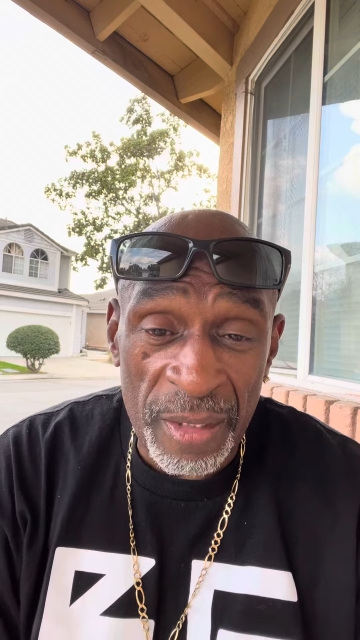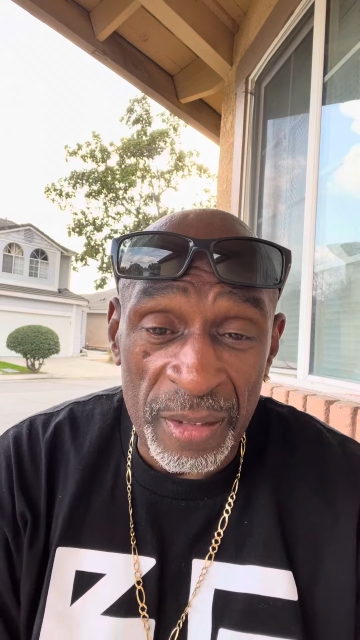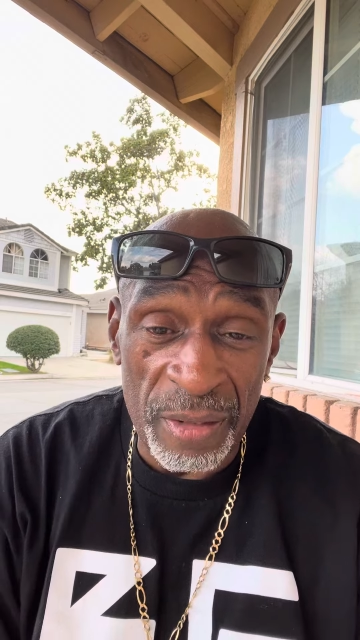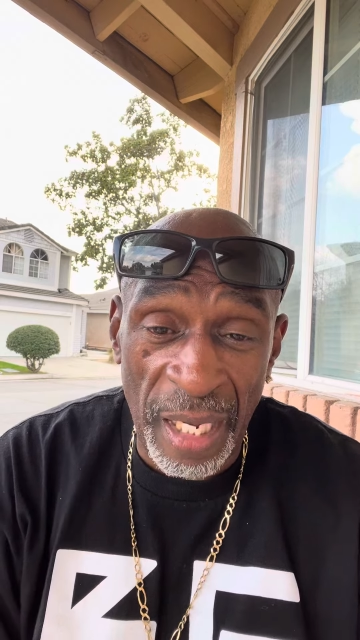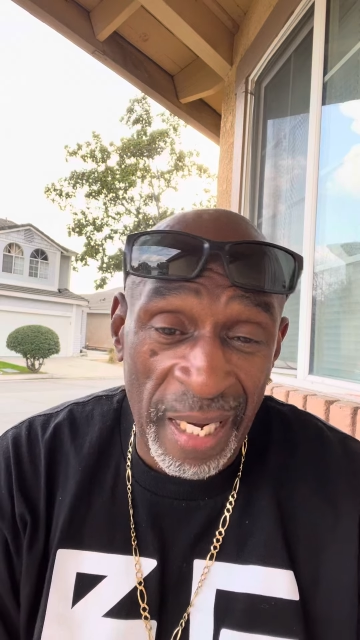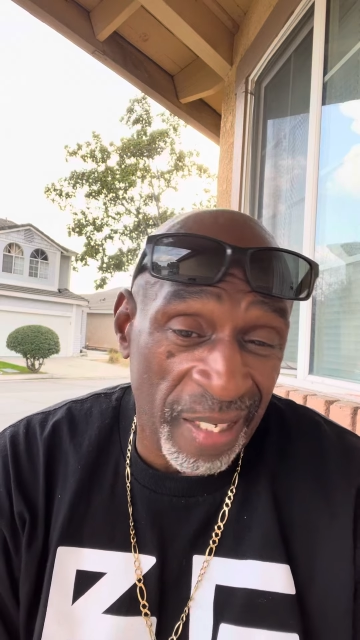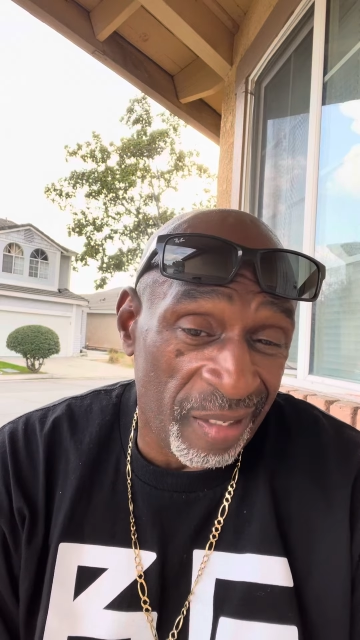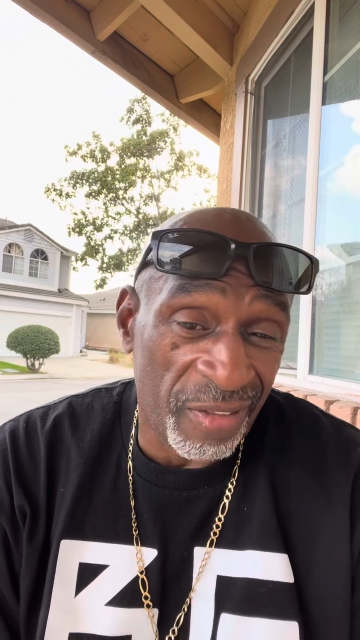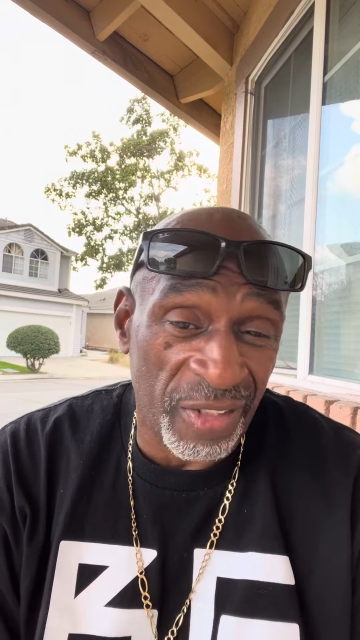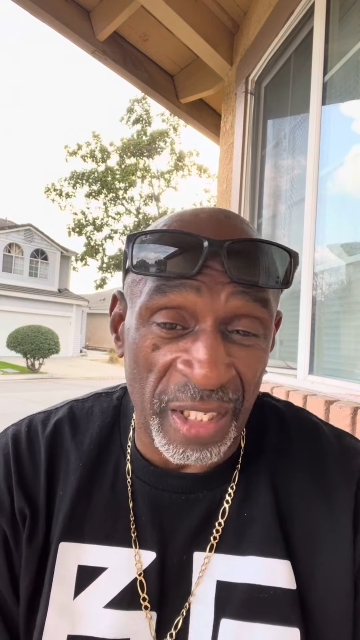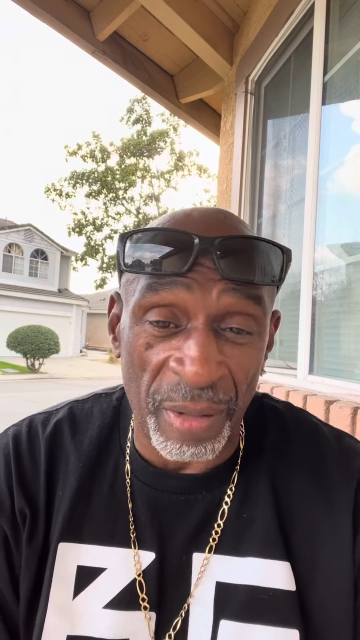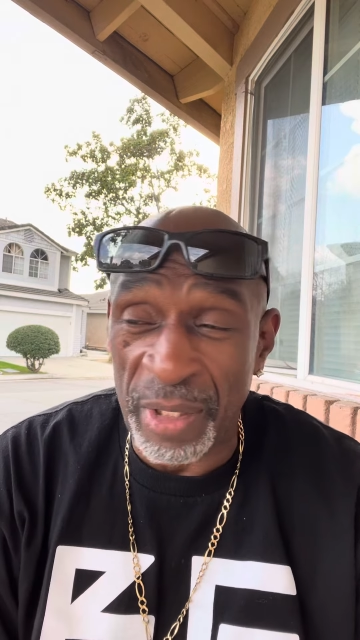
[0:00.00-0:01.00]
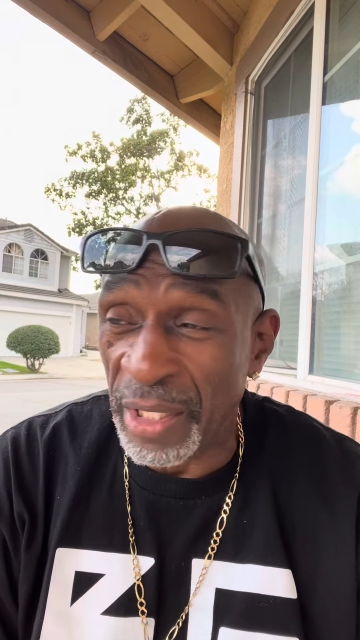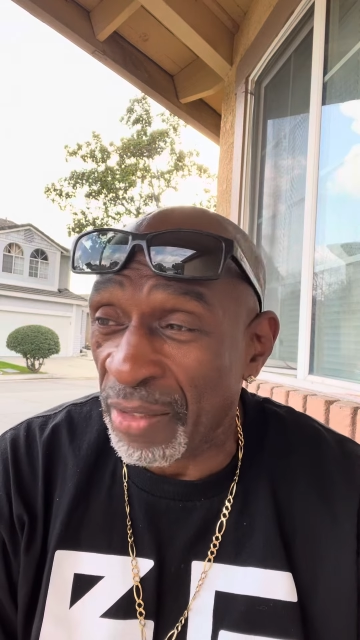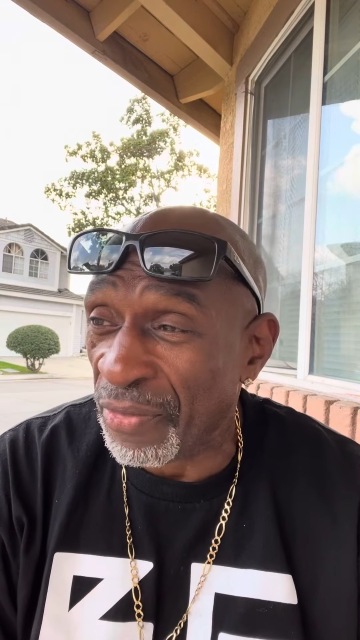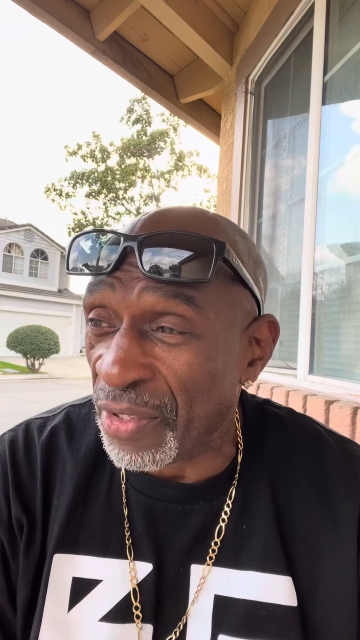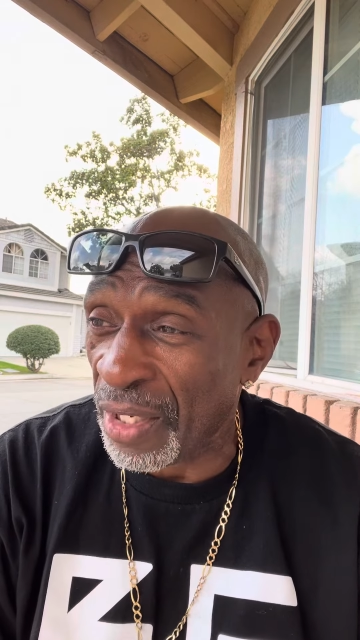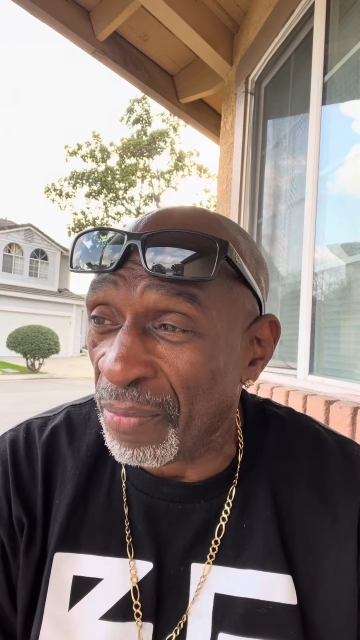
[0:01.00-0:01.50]
like an assembly or
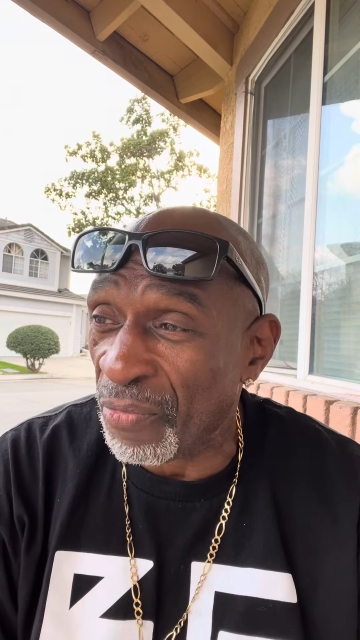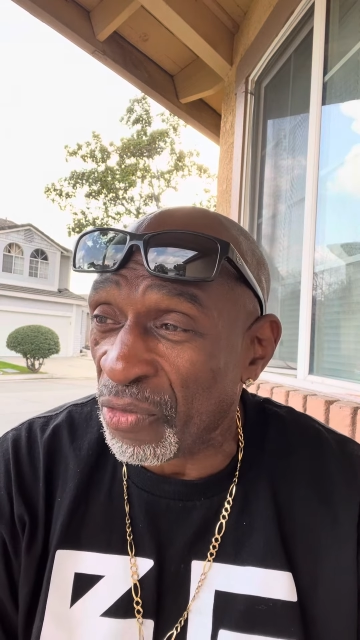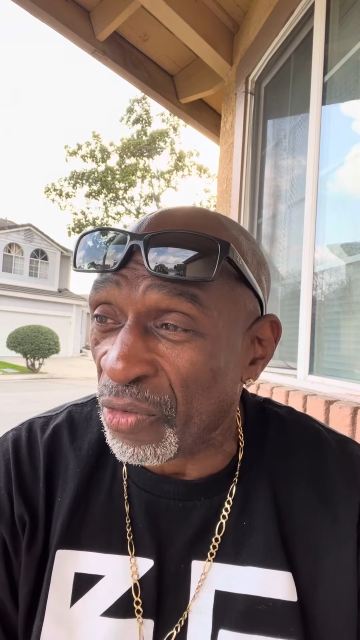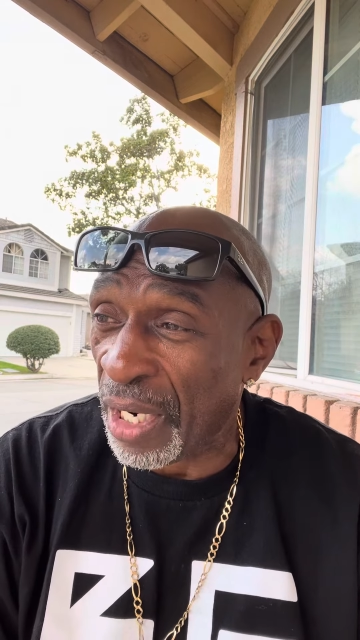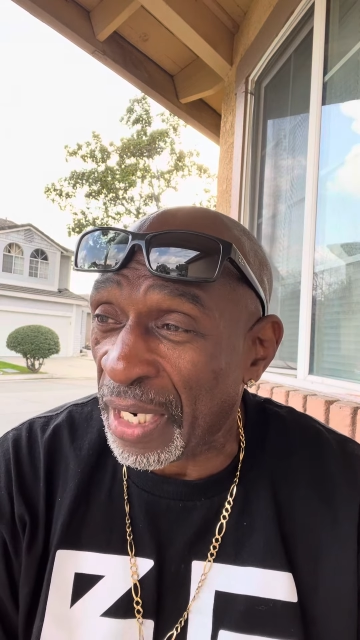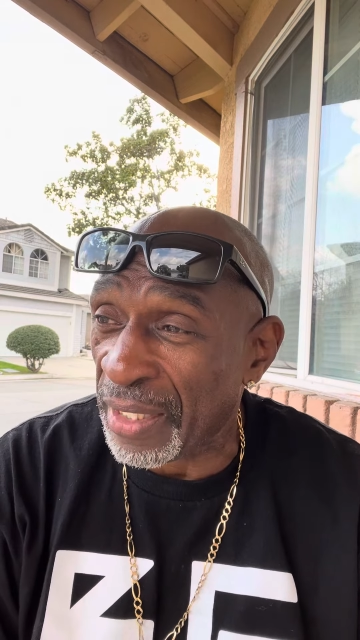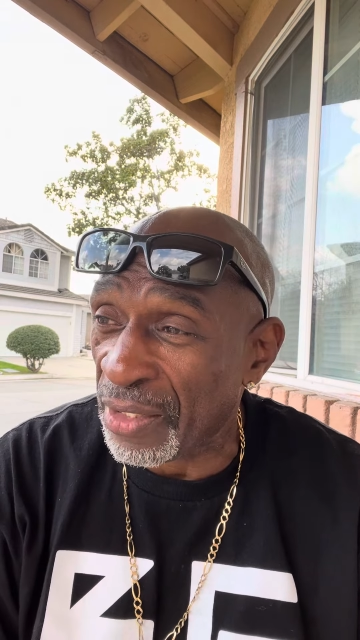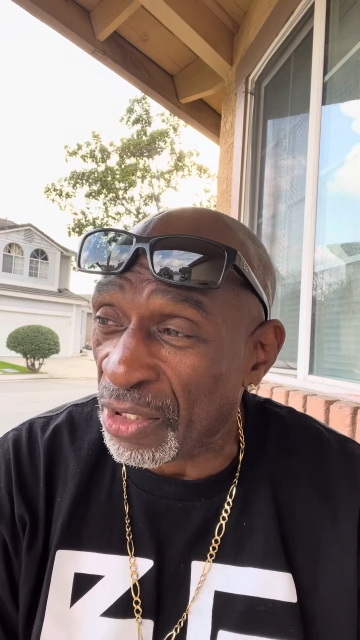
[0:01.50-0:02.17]
something, so I can